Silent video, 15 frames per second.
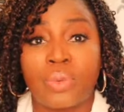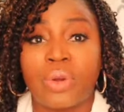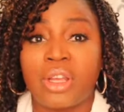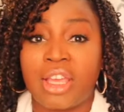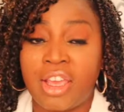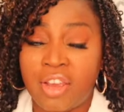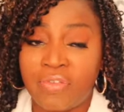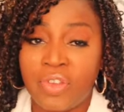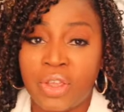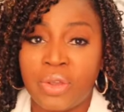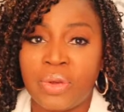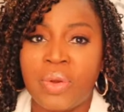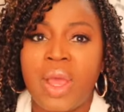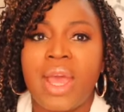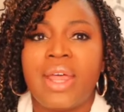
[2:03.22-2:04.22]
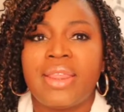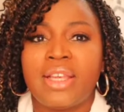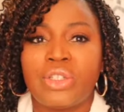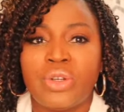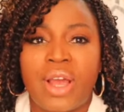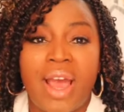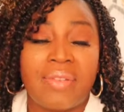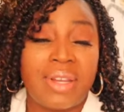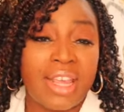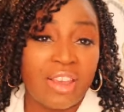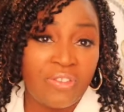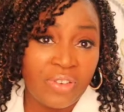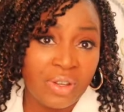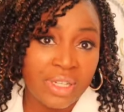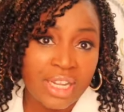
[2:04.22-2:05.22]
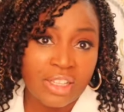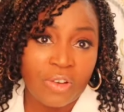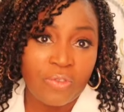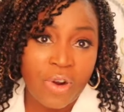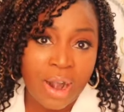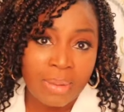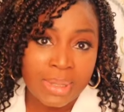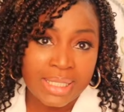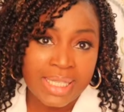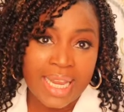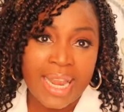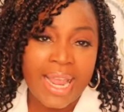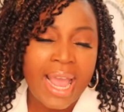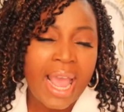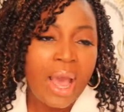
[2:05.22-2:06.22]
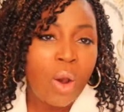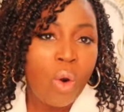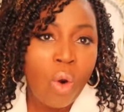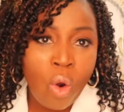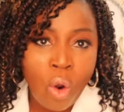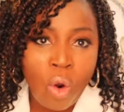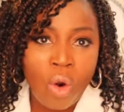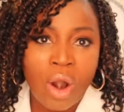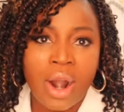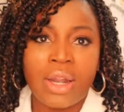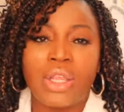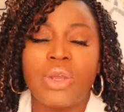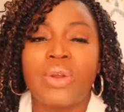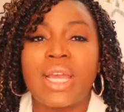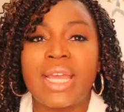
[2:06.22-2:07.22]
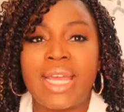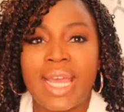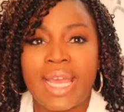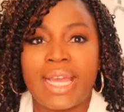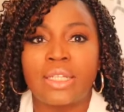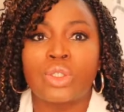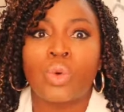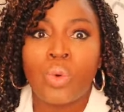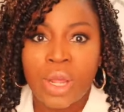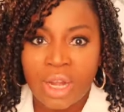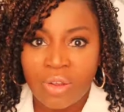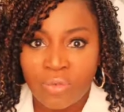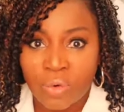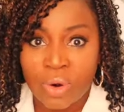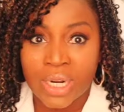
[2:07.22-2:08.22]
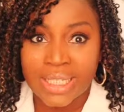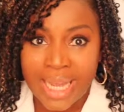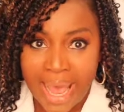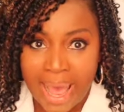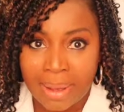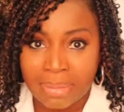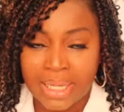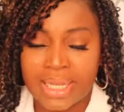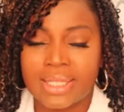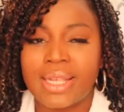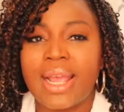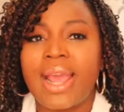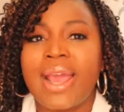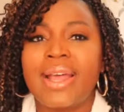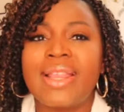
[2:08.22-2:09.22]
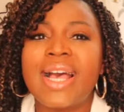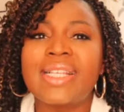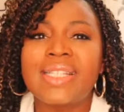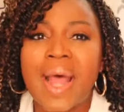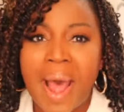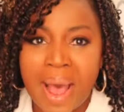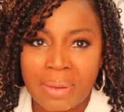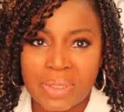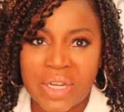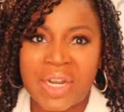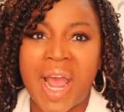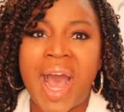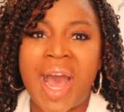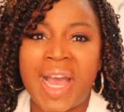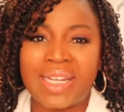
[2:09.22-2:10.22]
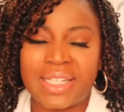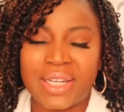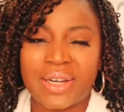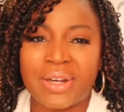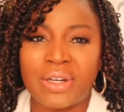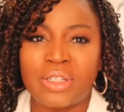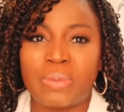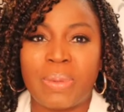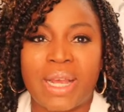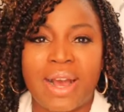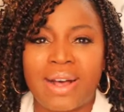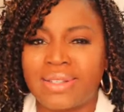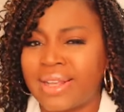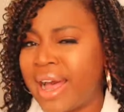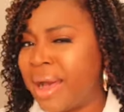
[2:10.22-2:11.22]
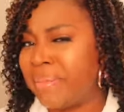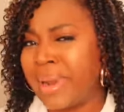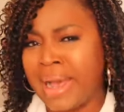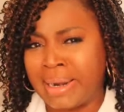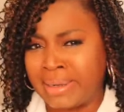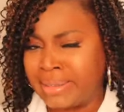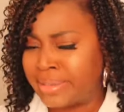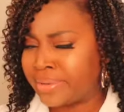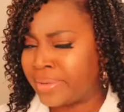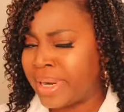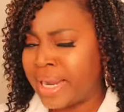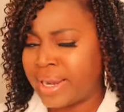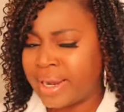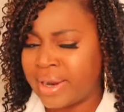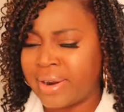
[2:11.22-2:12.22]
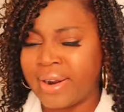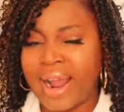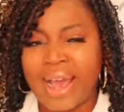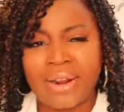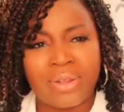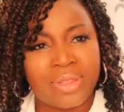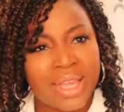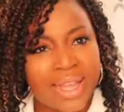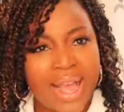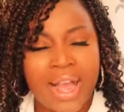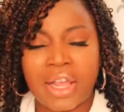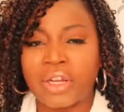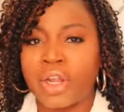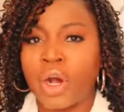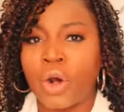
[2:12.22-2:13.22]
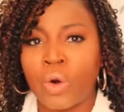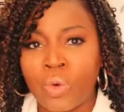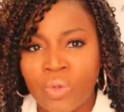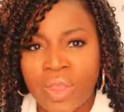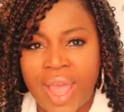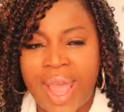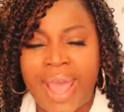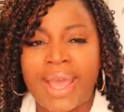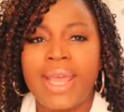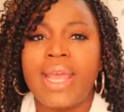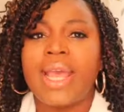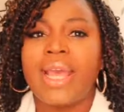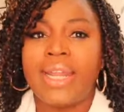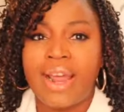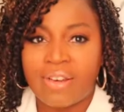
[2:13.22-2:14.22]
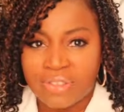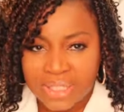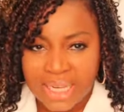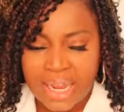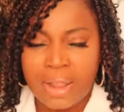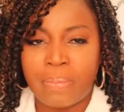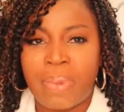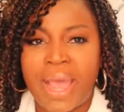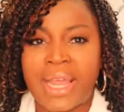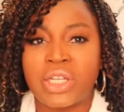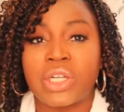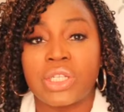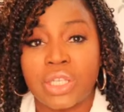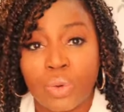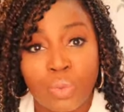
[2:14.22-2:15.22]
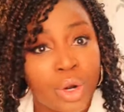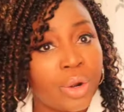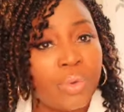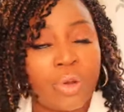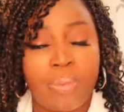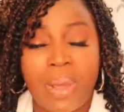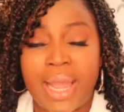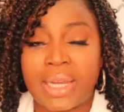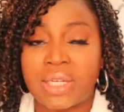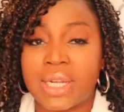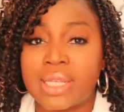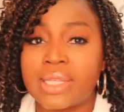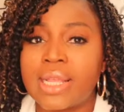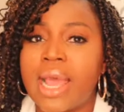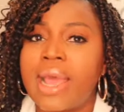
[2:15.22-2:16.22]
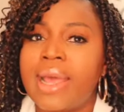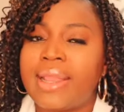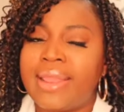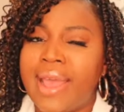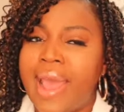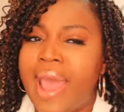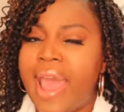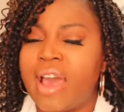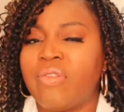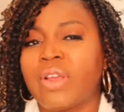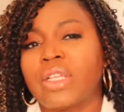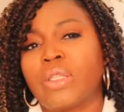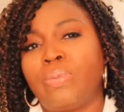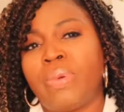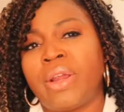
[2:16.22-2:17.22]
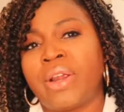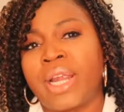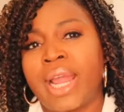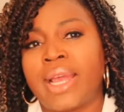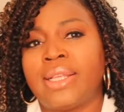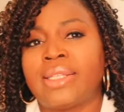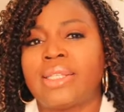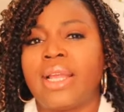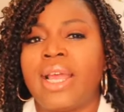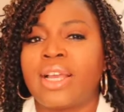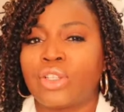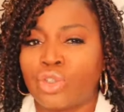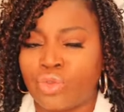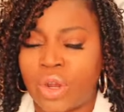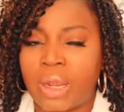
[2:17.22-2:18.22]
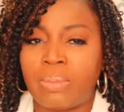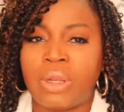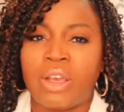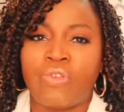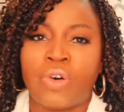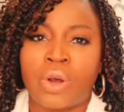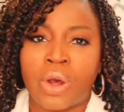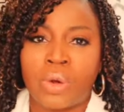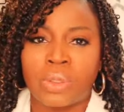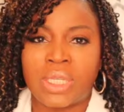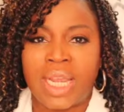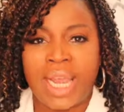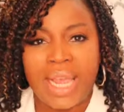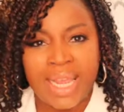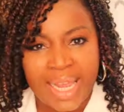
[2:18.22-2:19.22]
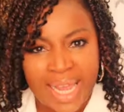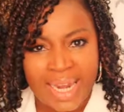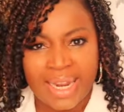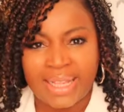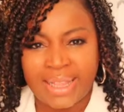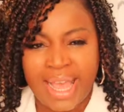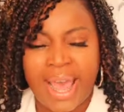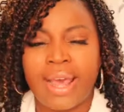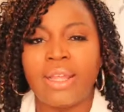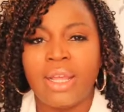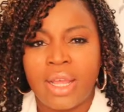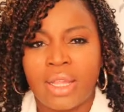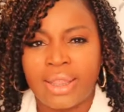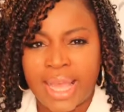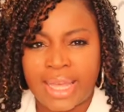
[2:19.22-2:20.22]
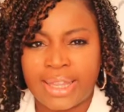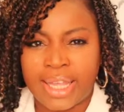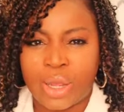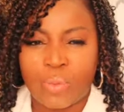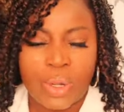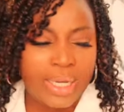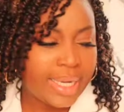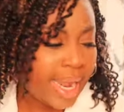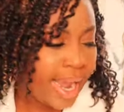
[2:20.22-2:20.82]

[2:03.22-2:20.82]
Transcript: will give you that you'll have to get filled at the pharmacy. Or you can get 24 tablets. And that's the option I chose because I'm not a drinker. I don't think I can hold that. And I've seen patients and worked with patients that have experienced extreme difficulty in getting that liquid